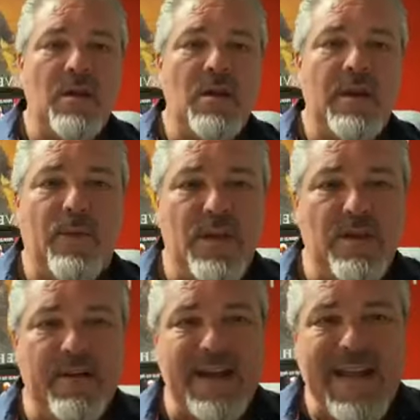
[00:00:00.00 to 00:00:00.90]
And when your
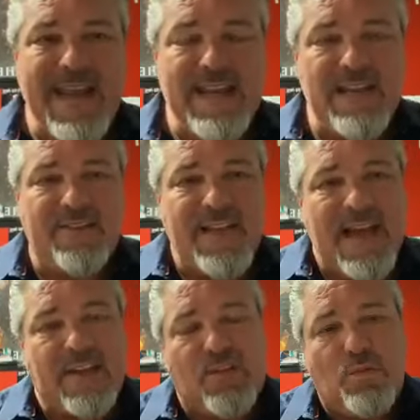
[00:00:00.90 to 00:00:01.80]
innate is not
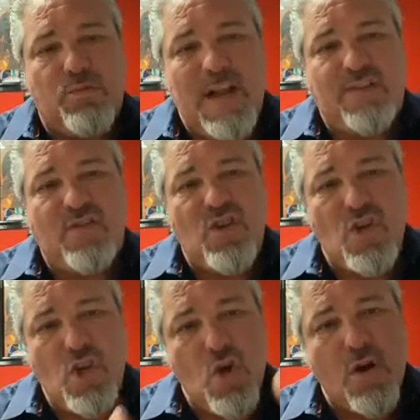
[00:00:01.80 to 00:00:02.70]
expressed to
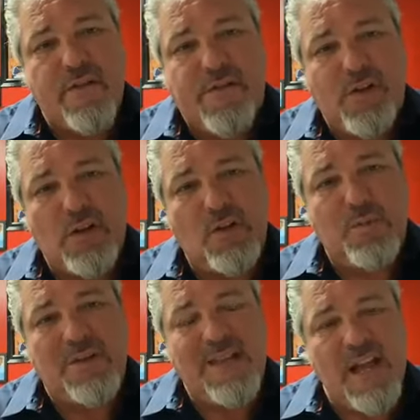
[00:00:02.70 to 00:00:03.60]
your fullest
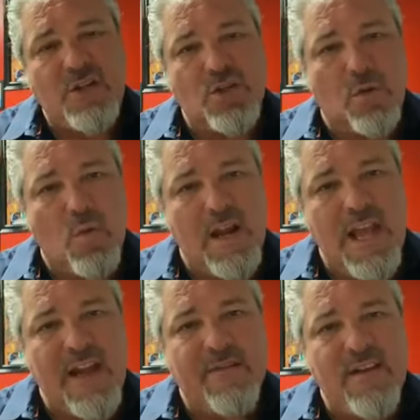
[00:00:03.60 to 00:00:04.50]
potential,
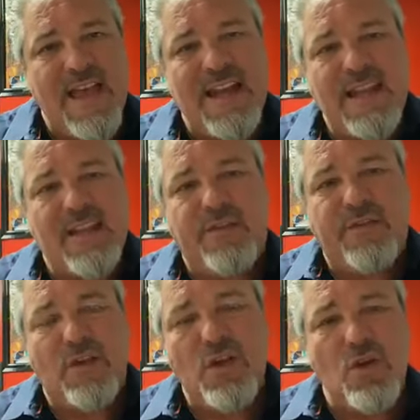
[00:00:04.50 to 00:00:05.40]
whatever that is
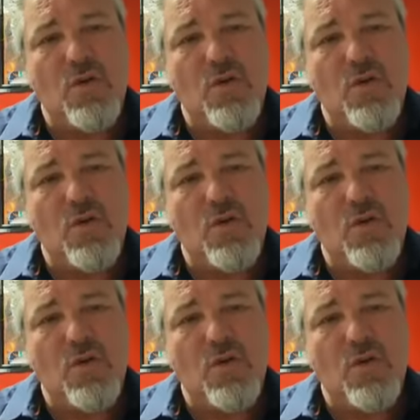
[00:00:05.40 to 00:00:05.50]
for you,